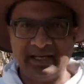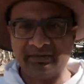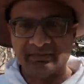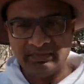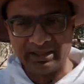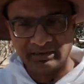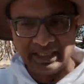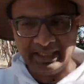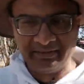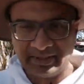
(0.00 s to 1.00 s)
I
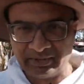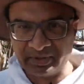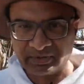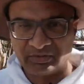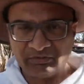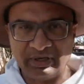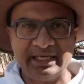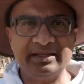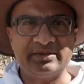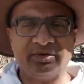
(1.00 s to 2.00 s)
could hear it was not
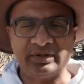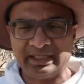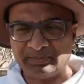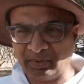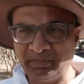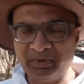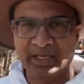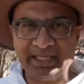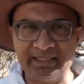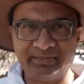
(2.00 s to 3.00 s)
running, so that's probably
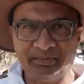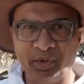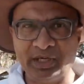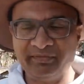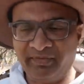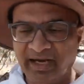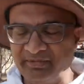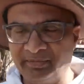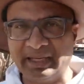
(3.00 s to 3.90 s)
why it's 0.5.